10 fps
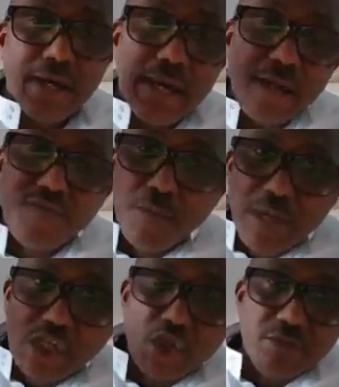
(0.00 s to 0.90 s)

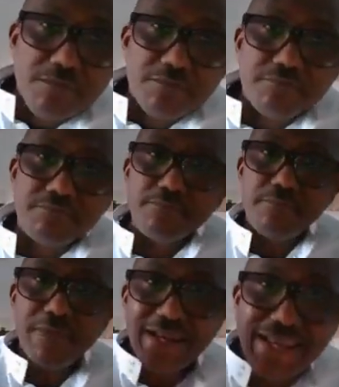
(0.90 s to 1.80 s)
information
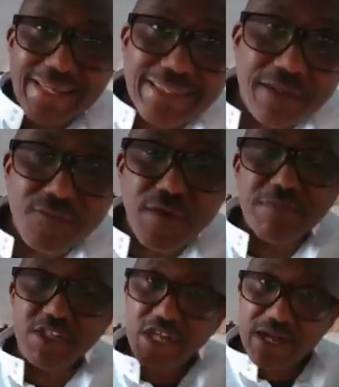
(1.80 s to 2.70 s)
being leaked from
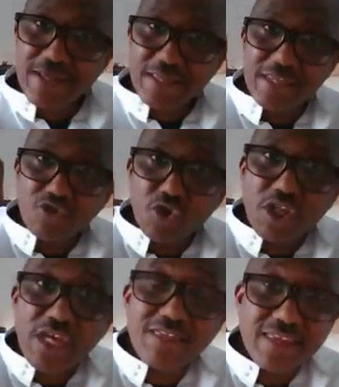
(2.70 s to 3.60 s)
the TRRC to
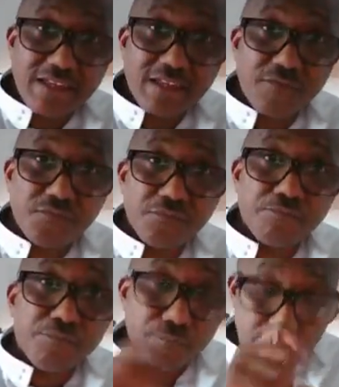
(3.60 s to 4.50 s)
the executive.
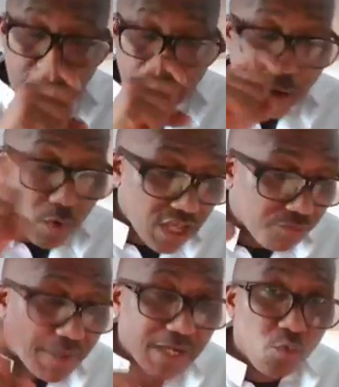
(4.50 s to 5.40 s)
And I will
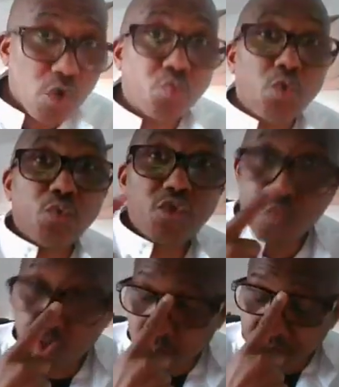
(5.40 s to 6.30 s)
explain
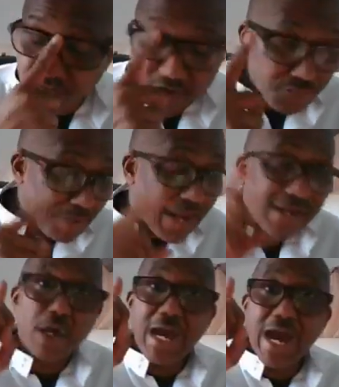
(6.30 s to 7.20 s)
what's been
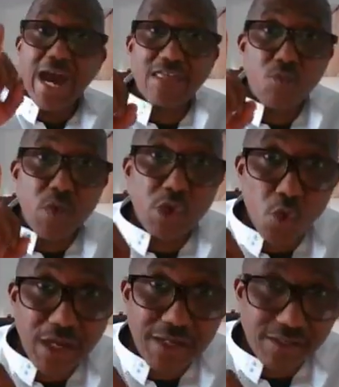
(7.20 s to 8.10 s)
transpired as we
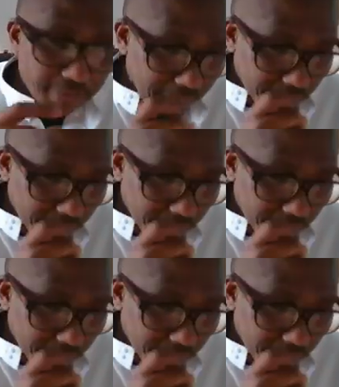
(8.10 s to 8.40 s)
know it.